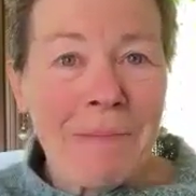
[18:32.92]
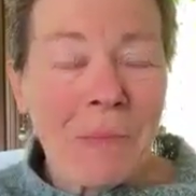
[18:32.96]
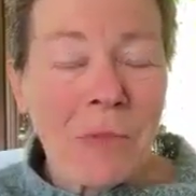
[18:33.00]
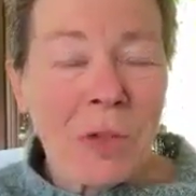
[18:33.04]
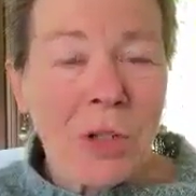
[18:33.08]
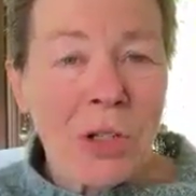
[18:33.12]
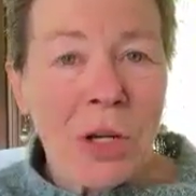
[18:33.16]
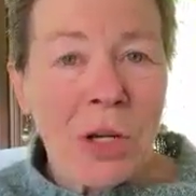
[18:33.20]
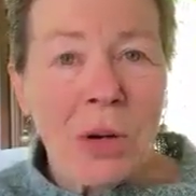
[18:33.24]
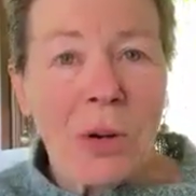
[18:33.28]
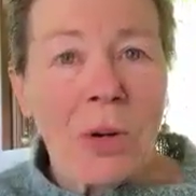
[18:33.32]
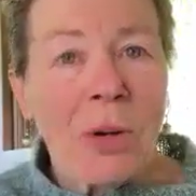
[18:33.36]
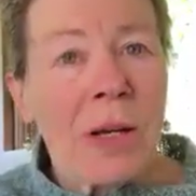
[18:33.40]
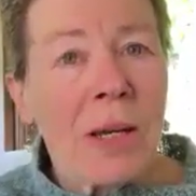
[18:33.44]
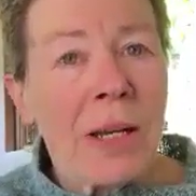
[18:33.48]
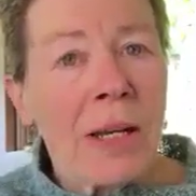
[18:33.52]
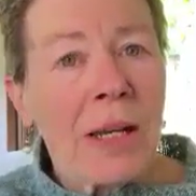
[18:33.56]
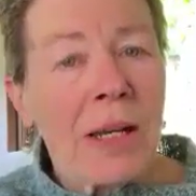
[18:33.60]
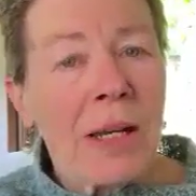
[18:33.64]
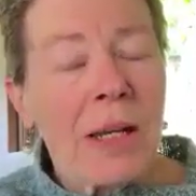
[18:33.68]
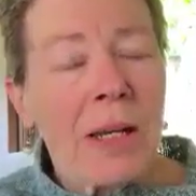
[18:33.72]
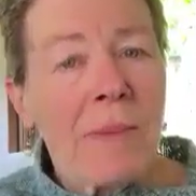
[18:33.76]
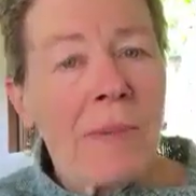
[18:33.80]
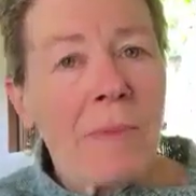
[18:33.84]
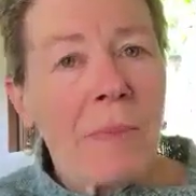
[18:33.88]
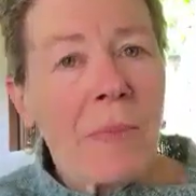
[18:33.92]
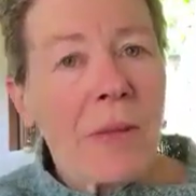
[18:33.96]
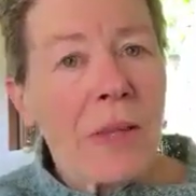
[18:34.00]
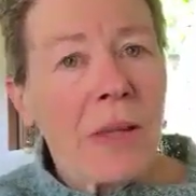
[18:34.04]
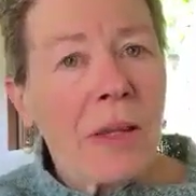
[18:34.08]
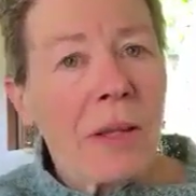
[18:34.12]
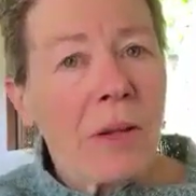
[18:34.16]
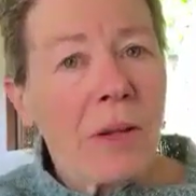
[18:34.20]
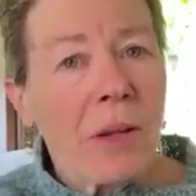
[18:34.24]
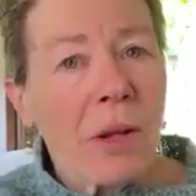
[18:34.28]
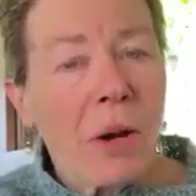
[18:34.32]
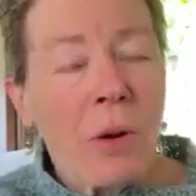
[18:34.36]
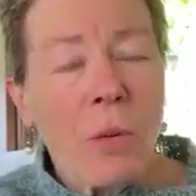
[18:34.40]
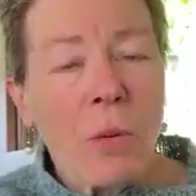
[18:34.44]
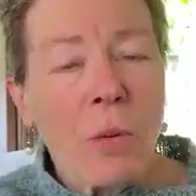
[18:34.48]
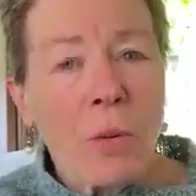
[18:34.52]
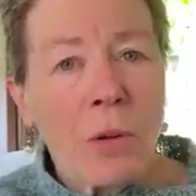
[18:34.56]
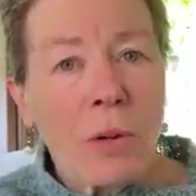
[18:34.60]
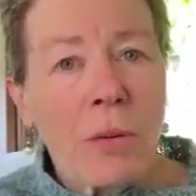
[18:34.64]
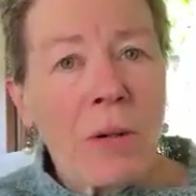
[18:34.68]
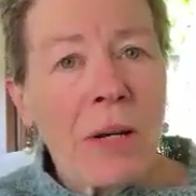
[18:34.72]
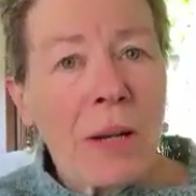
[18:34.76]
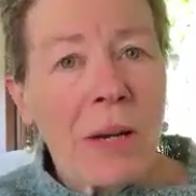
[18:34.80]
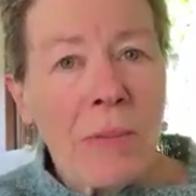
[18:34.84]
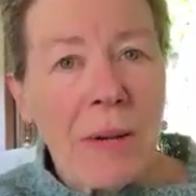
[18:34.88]
So don't
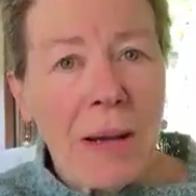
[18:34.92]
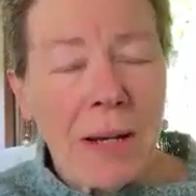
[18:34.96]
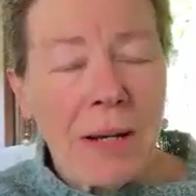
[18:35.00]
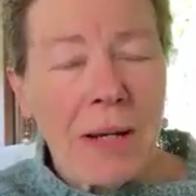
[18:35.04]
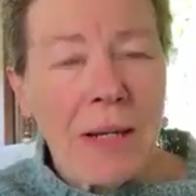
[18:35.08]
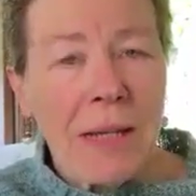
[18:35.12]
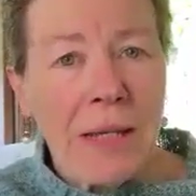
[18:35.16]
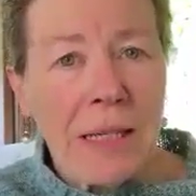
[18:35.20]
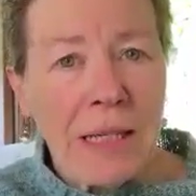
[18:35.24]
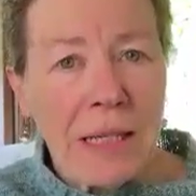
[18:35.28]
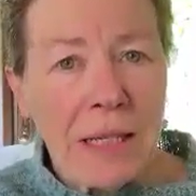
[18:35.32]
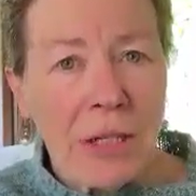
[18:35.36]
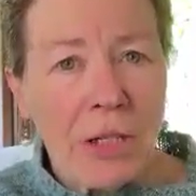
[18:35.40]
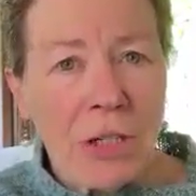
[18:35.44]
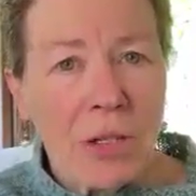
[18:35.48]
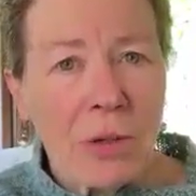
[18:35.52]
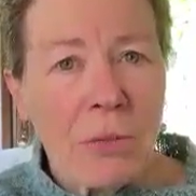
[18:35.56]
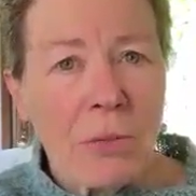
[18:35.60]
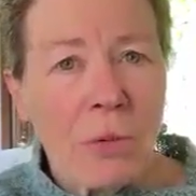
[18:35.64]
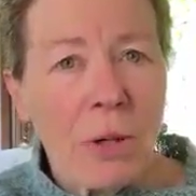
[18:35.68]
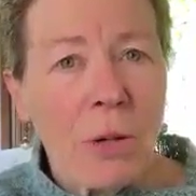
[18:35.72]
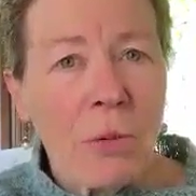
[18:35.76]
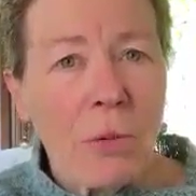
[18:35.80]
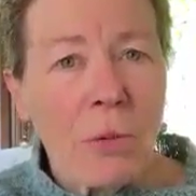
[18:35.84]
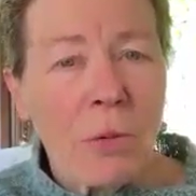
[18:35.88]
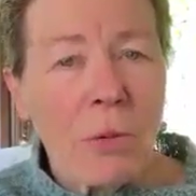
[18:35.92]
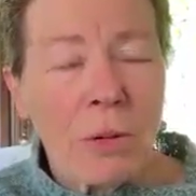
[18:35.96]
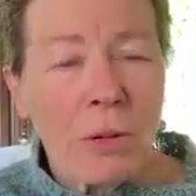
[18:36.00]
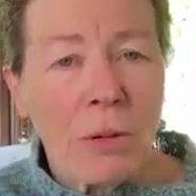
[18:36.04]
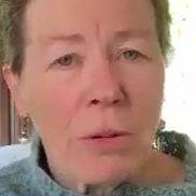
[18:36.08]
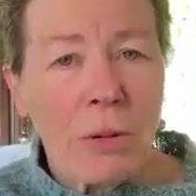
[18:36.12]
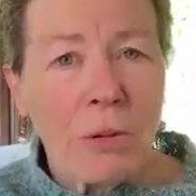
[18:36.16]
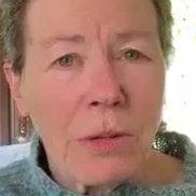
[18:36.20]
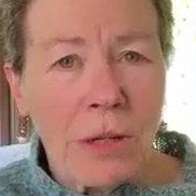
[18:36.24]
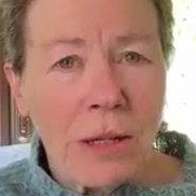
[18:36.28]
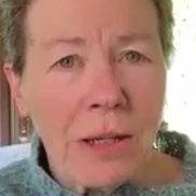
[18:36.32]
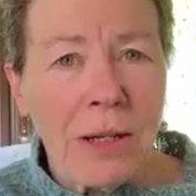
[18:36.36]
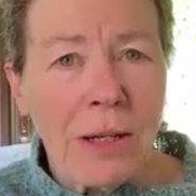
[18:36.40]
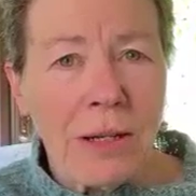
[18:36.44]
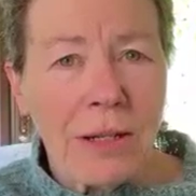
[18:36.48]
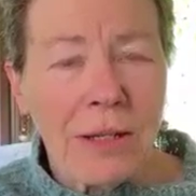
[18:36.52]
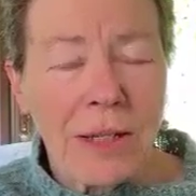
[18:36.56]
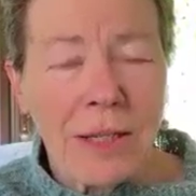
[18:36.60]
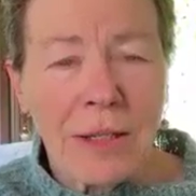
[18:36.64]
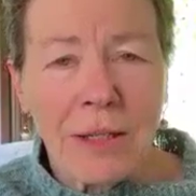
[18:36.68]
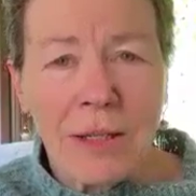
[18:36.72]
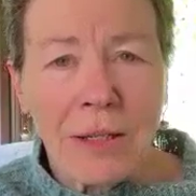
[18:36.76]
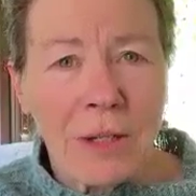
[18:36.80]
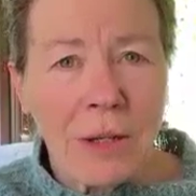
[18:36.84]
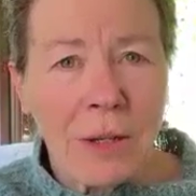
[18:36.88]
worry about a niche. In a
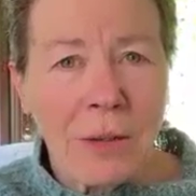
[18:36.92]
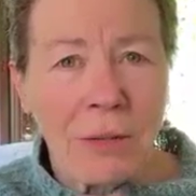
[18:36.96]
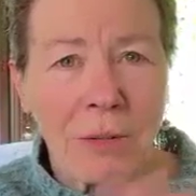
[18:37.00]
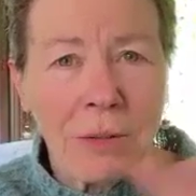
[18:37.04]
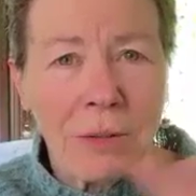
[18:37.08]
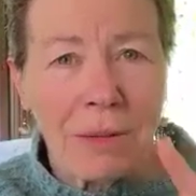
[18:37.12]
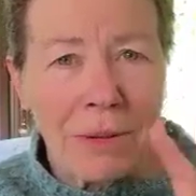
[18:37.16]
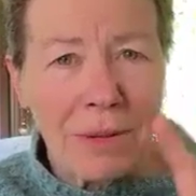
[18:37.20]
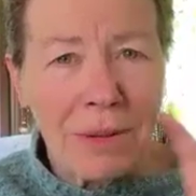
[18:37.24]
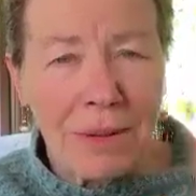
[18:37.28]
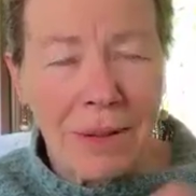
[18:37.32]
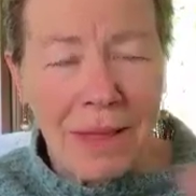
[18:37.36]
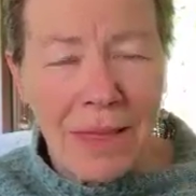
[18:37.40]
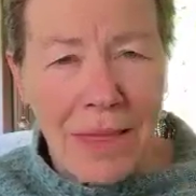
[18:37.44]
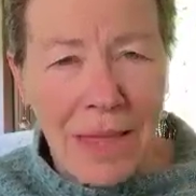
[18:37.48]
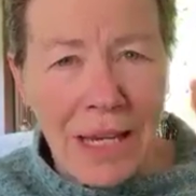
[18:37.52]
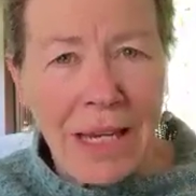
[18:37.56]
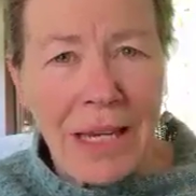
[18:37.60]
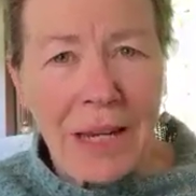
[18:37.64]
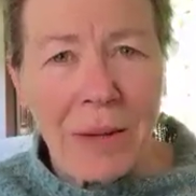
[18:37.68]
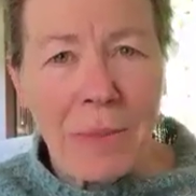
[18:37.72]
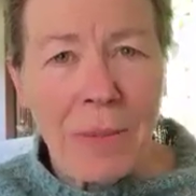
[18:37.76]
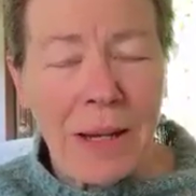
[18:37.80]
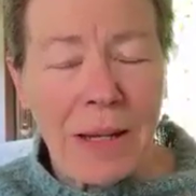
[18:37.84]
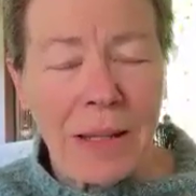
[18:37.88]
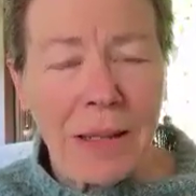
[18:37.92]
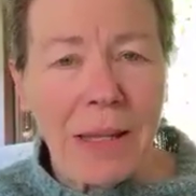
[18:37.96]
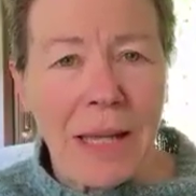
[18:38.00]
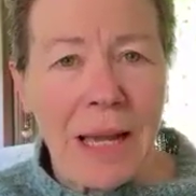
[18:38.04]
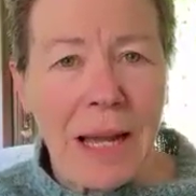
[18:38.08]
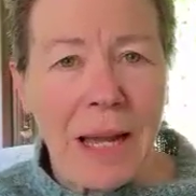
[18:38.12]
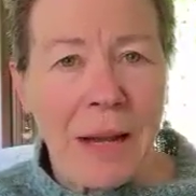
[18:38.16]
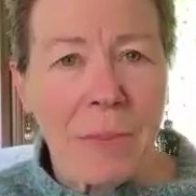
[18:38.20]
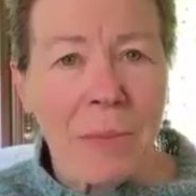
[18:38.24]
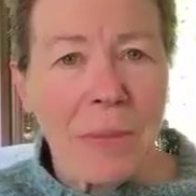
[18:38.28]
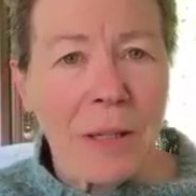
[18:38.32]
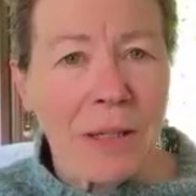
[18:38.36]
sense, don't think about that.